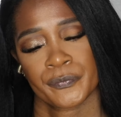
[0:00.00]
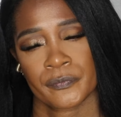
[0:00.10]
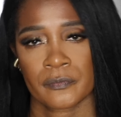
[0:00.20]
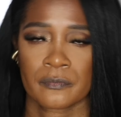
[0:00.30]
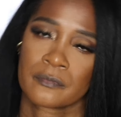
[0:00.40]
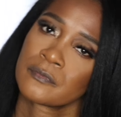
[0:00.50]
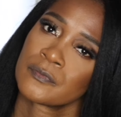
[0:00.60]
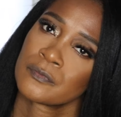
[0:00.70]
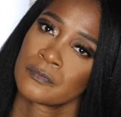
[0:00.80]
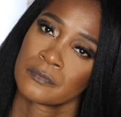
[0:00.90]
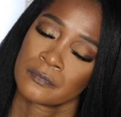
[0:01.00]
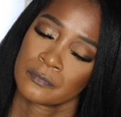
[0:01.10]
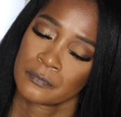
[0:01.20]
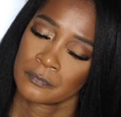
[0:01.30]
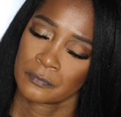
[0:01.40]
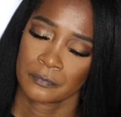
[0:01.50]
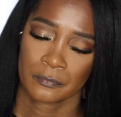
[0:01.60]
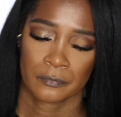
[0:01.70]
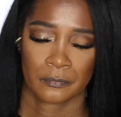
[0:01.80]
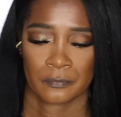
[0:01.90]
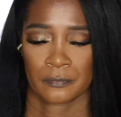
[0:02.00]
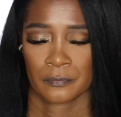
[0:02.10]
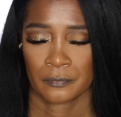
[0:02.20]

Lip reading: Nothing is said.